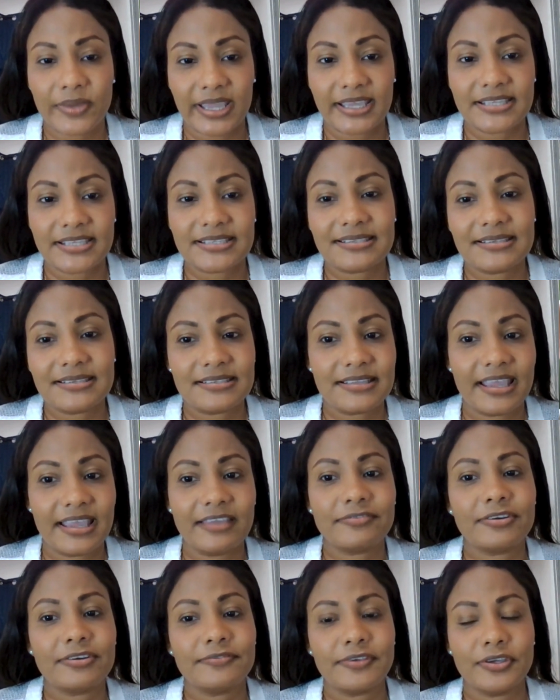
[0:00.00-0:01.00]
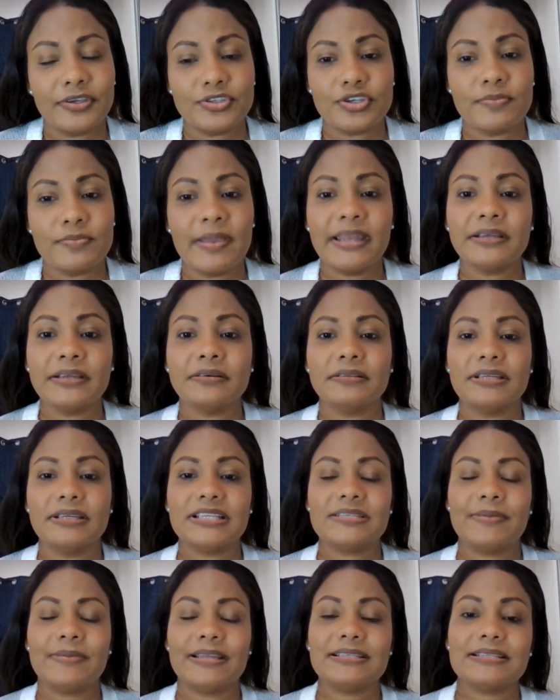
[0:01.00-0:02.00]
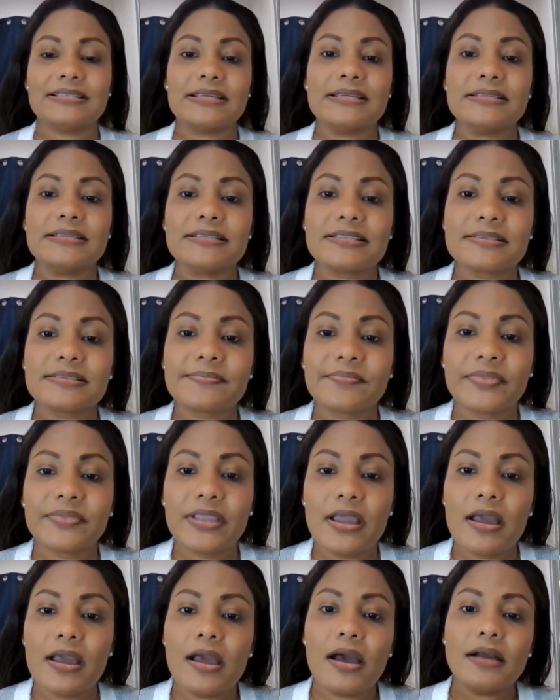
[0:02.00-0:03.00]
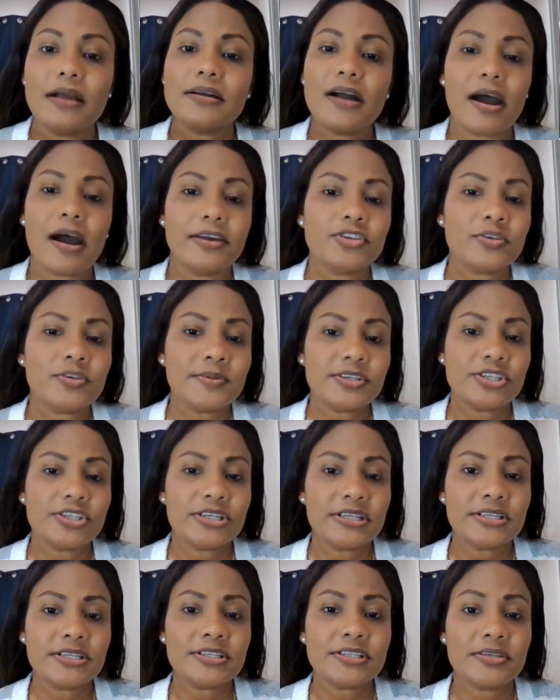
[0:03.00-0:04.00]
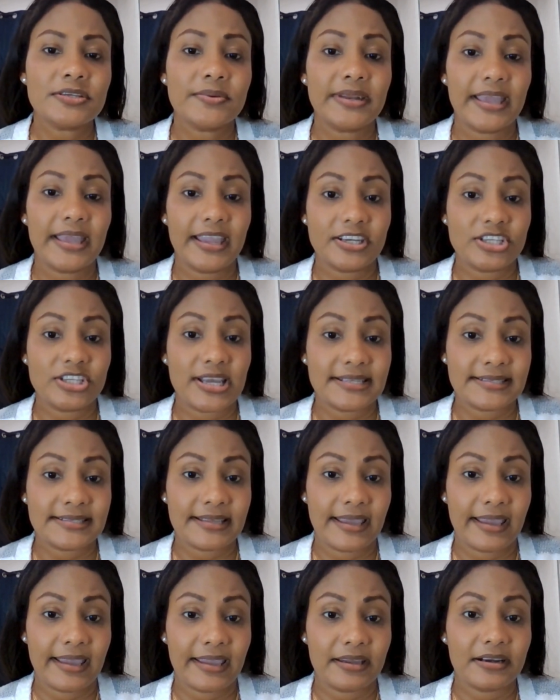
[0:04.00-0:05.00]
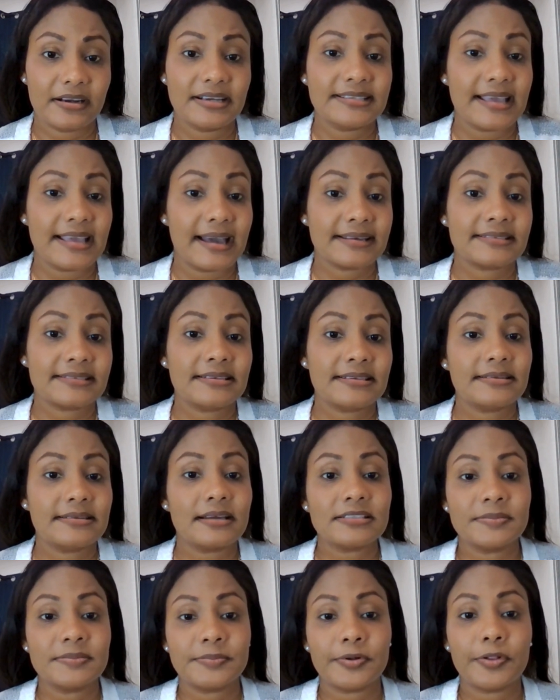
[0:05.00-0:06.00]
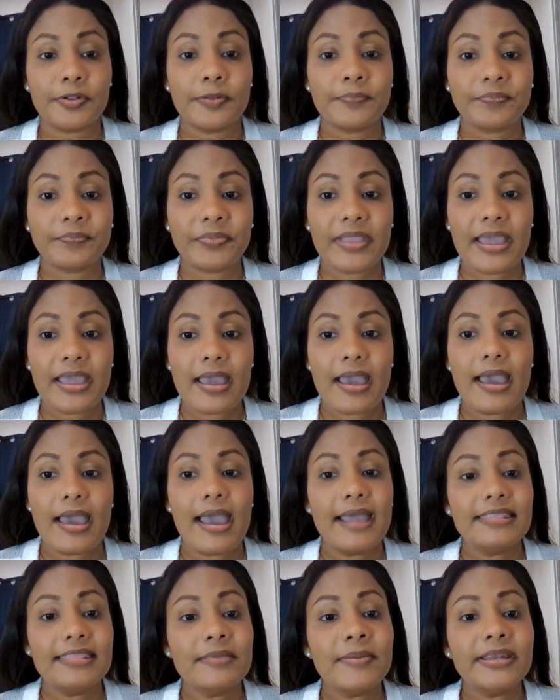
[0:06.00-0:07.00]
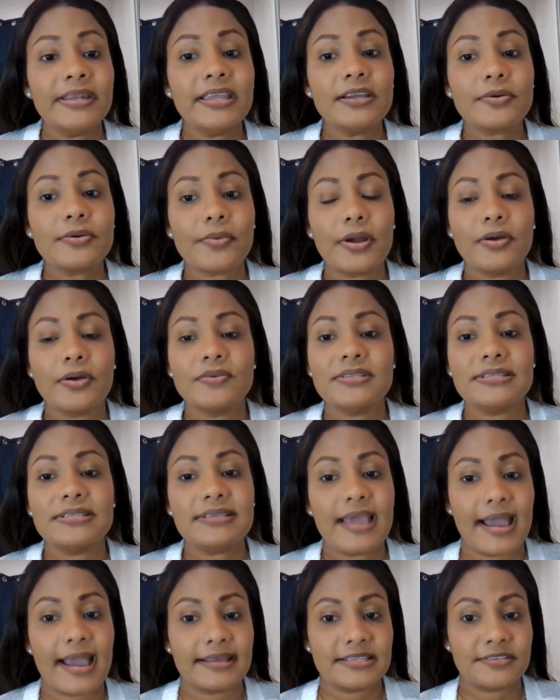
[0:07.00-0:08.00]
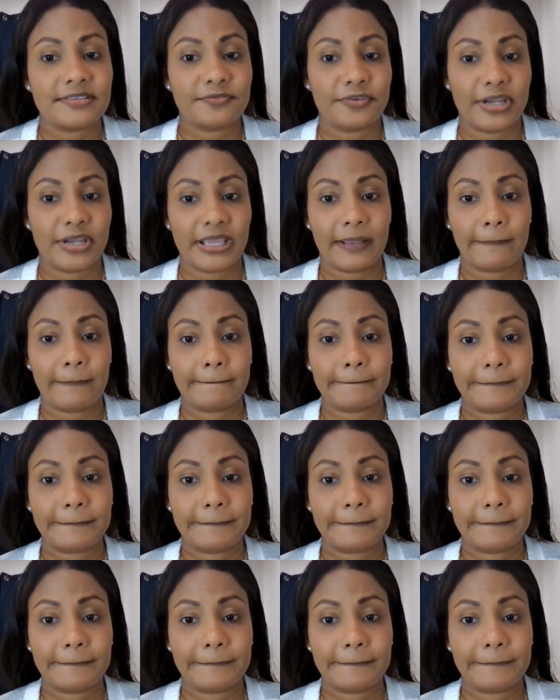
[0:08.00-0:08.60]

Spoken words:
ways to save for future medical expenses. Contributions to an HSA are tax deductible, and the money grows tax free.